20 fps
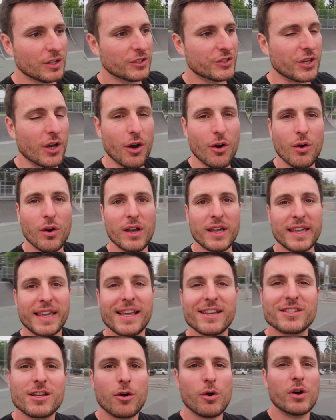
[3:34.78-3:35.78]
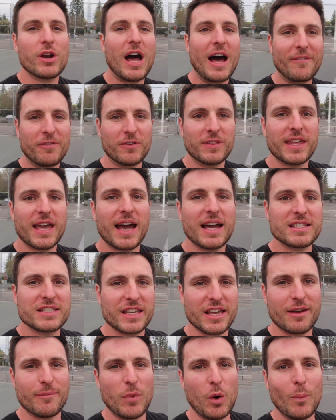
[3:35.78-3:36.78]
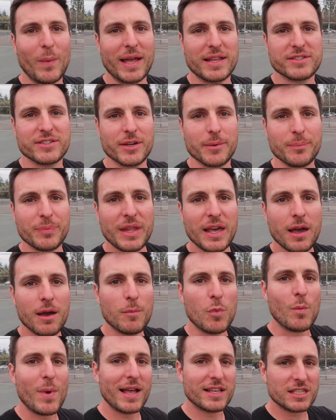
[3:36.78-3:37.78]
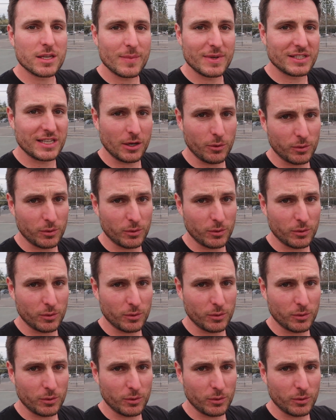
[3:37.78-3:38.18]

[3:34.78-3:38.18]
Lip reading: So he's going off of the idea of momentum. Momentum is